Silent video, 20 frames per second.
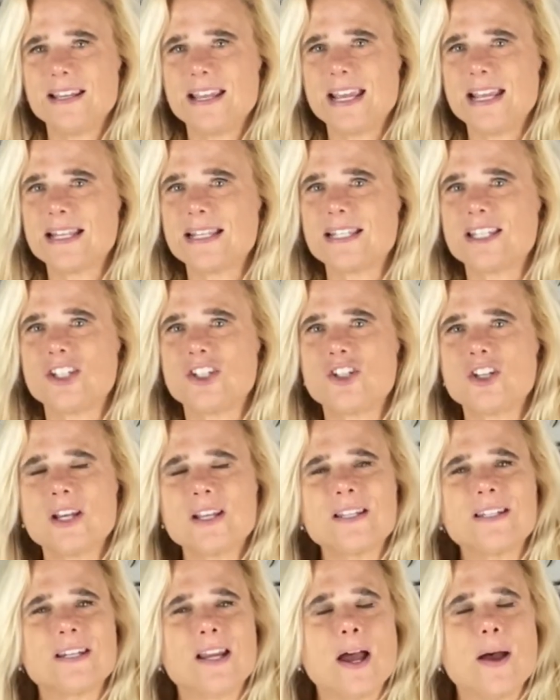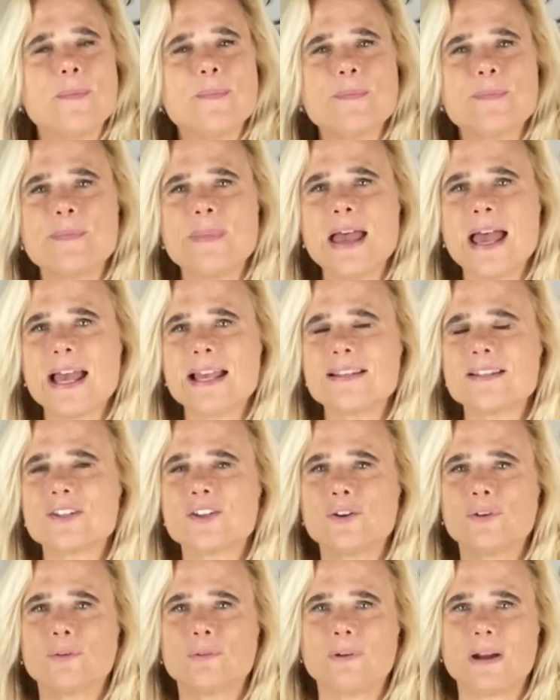It's just a
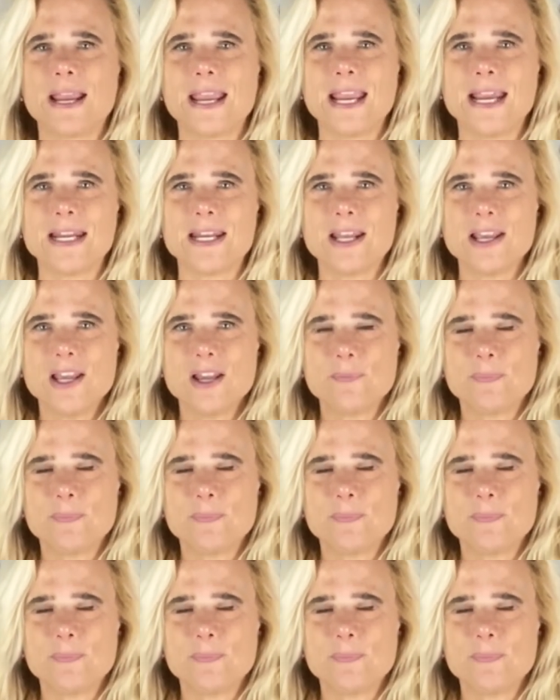masquerade,